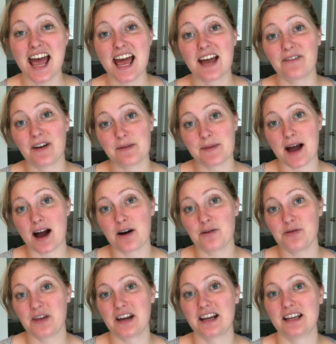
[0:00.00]
If I'm
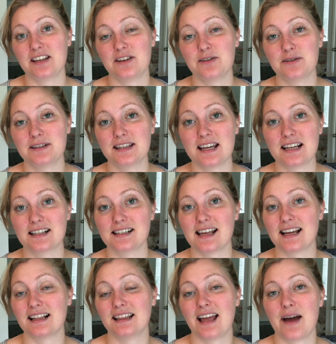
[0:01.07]
out, then I use things
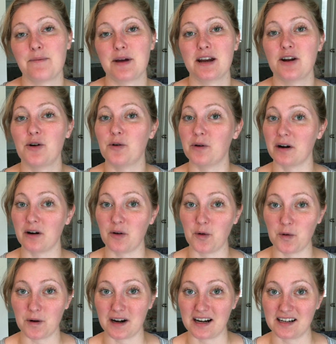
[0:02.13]
like lemon or
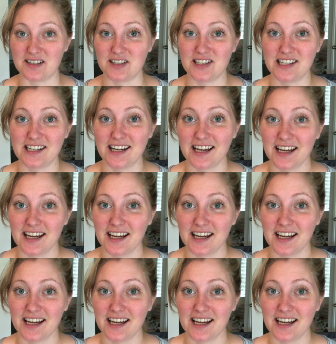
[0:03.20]
orange.